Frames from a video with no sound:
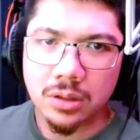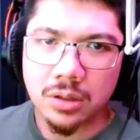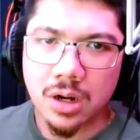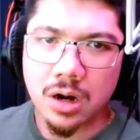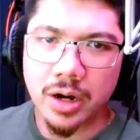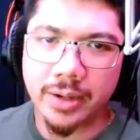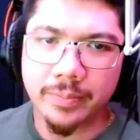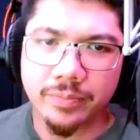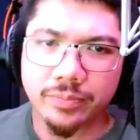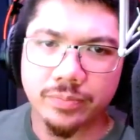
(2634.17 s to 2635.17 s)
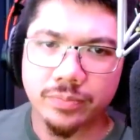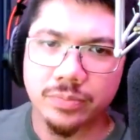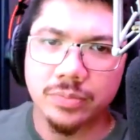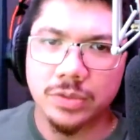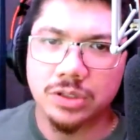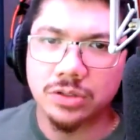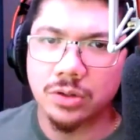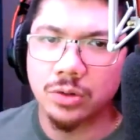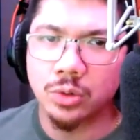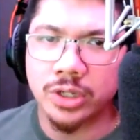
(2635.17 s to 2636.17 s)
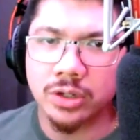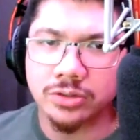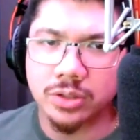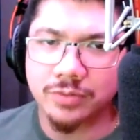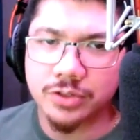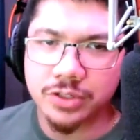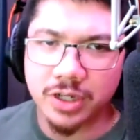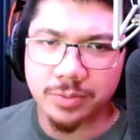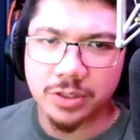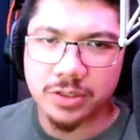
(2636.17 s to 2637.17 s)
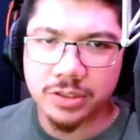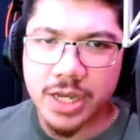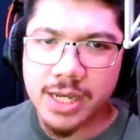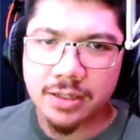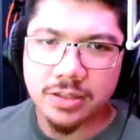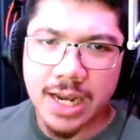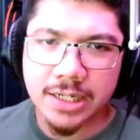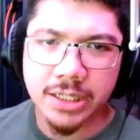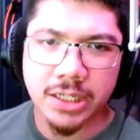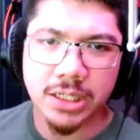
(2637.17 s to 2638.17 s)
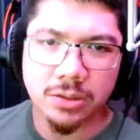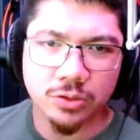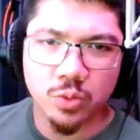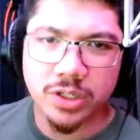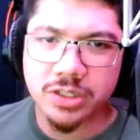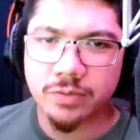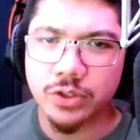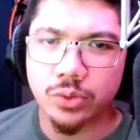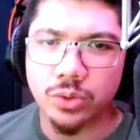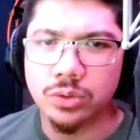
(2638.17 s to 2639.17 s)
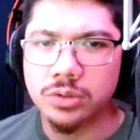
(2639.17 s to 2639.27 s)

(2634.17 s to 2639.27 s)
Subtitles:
All right. So he also left a synopsis. Danny, a 27-year-old